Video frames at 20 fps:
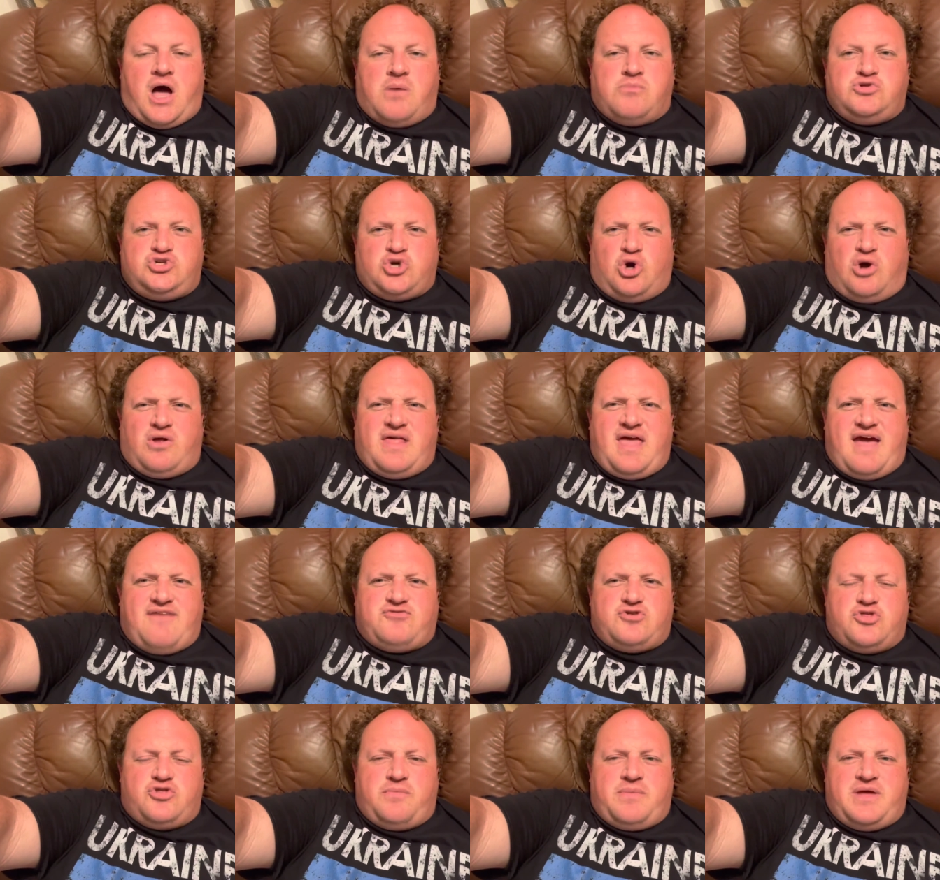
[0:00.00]
Shortly
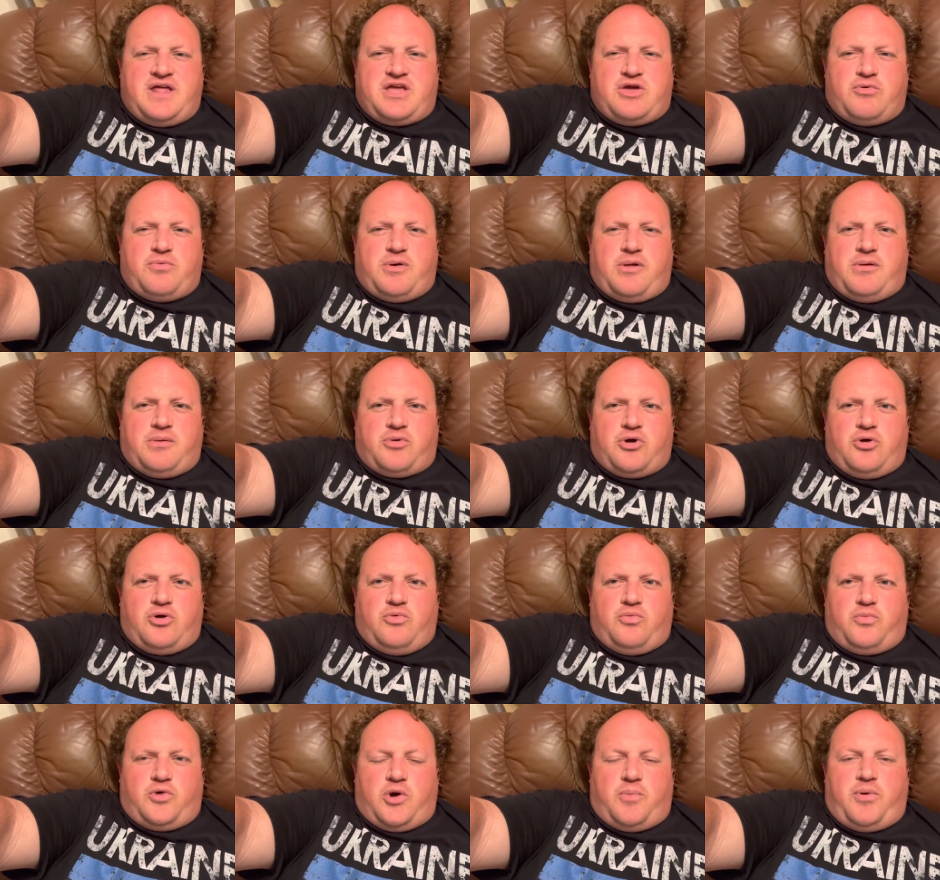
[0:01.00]
after the Dominican Republic
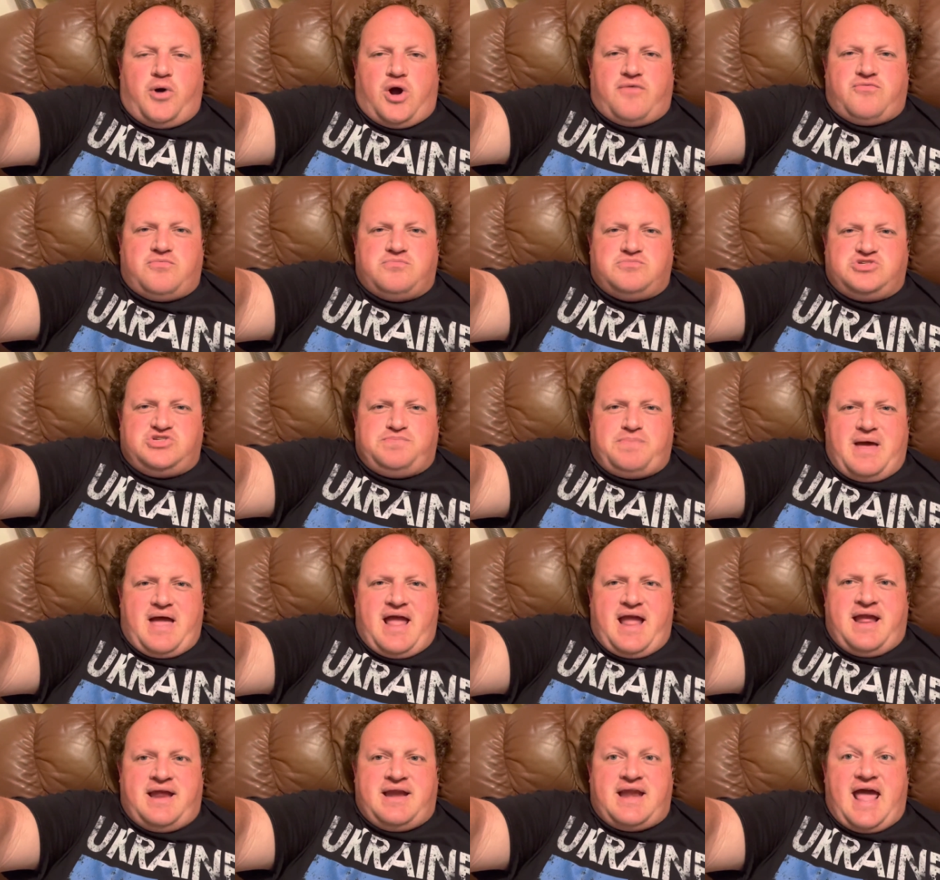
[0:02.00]
broke apart from
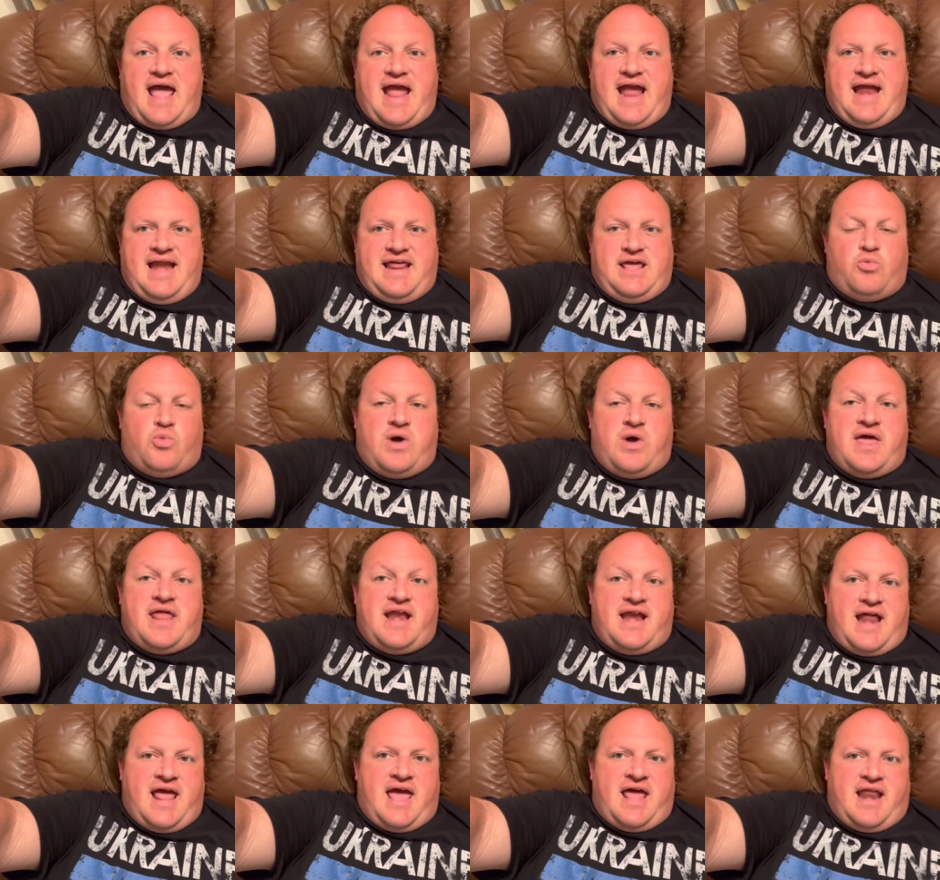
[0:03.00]
Spain, Haiti went
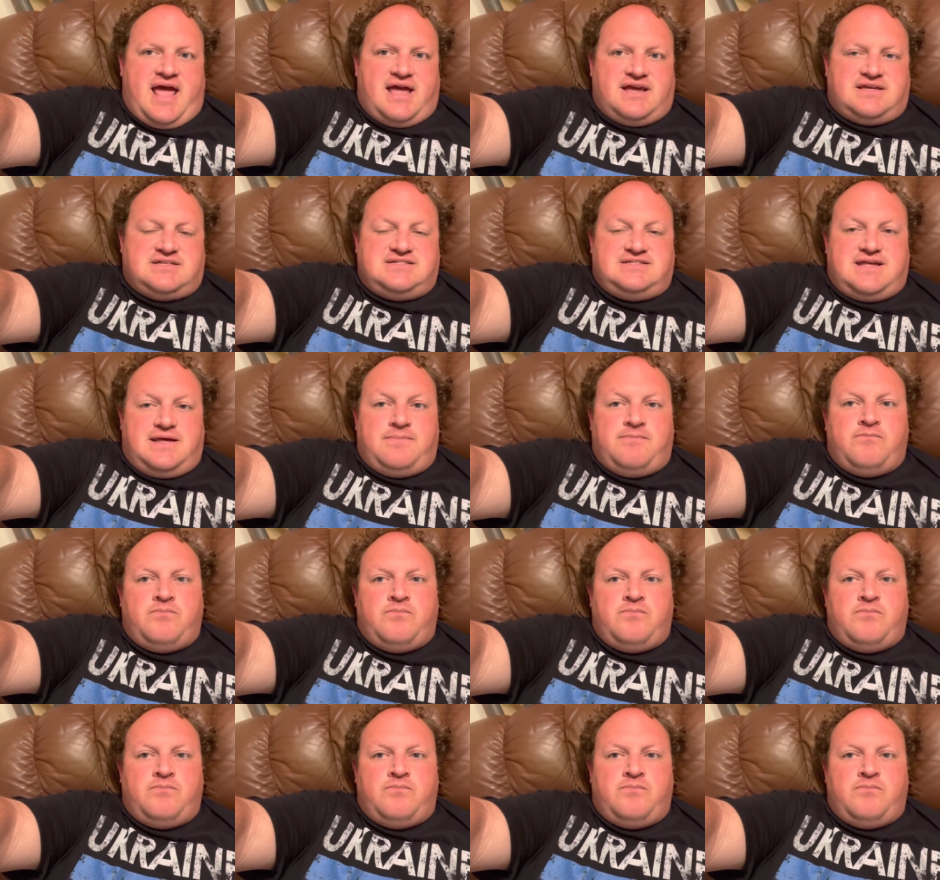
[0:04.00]
and annexed it.